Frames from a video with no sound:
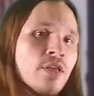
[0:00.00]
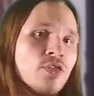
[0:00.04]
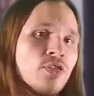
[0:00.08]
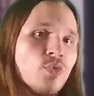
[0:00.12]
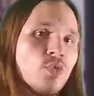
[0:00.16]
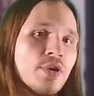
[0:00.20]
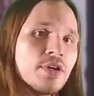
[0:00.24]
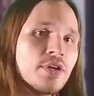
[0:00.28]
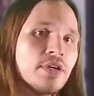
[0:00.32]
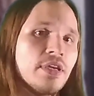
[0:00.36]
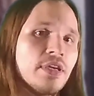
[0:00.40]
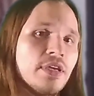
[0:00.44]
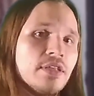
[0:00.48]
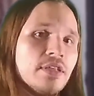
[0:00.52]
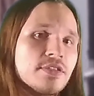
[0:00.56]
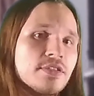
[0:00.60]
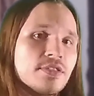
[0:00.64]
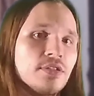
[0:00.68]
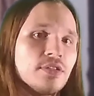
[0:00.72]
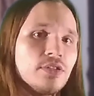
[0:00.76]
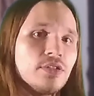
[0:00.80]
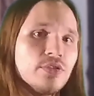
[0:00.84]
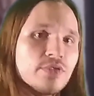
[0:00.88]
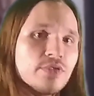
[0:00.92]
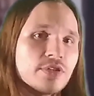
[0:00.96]
the winner eats the
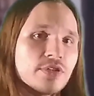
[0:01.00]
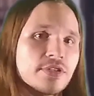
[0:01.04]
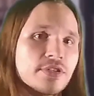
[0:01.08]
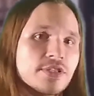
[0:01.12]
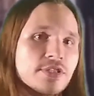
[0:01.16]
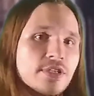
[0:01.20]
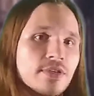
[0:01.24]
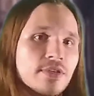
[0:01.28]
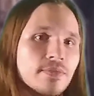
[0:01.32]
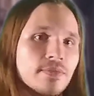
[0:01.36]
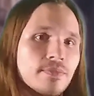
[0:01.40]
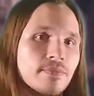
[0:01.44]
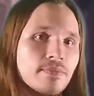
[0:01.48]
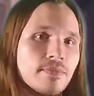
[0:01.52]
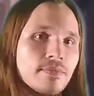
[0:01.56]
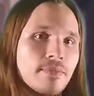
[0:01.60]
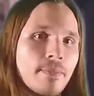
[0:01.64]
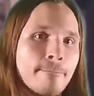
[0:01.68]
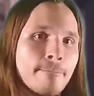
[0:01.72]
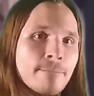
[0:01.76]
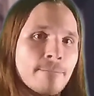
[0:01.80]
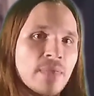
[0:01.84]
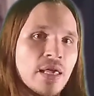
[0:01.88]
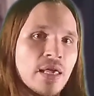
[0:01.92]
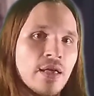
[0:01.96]
losers.
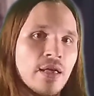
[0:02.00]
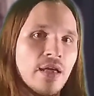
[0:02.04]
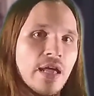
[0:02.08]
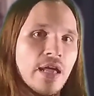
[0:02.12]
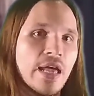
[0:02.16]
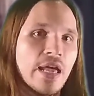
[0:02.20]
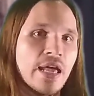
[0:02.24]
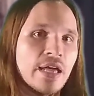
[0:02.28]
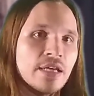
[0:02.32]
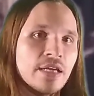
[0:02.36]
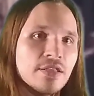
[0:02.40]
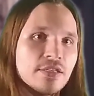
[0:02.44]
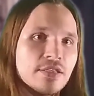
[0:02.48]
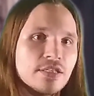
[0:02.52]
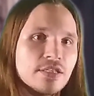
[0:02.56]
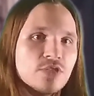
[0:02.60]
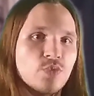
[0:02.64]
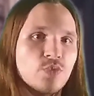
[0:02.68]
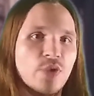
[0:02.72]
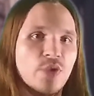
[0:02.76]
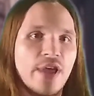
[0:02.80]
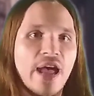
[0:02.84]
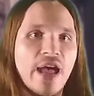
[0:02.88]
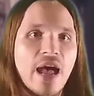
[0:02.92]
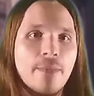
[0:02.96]
And this is
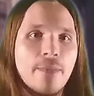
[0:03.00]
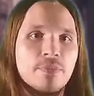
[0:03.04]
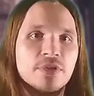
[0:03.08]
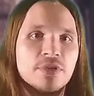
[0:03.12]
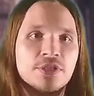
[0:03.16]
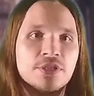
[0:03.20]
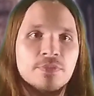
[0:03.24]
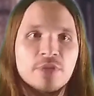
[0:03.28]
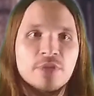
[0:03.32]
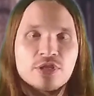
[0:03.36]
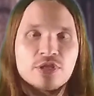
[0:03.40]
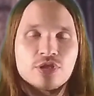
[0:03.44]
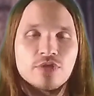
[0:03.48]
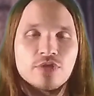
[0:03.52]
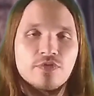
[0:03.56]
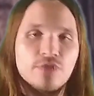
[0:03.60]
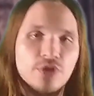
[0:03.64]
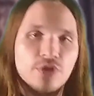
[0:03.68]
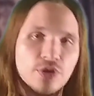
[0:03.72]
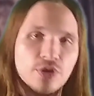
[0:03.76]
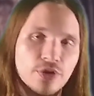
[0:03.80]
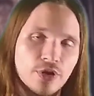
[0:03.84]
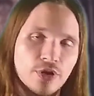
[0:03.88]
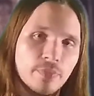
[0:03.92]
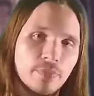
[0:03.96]
what happened in much of
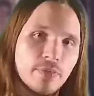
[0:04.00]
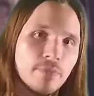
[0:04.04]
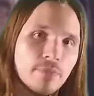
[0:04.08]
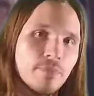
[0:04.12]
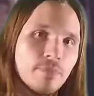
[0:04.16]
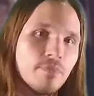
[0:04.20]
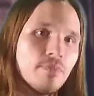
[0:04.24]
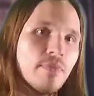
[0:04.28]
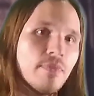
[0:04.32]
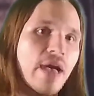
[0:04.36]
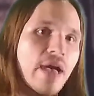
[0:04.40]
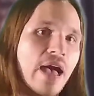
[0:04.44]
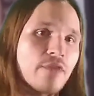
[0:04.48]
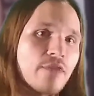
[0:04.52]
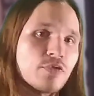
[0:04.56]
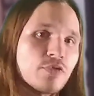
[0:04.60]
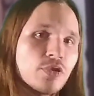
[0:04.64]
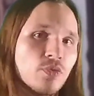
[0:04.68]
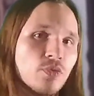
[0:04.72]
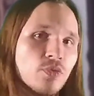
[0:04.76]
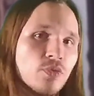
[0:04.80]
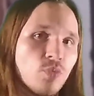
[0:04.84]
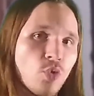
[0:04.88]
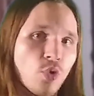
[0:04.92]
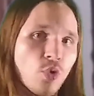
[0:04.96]
Europe after
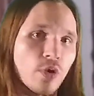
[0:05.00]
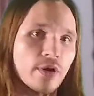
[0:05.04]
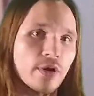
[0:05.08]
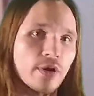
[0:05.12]
the war.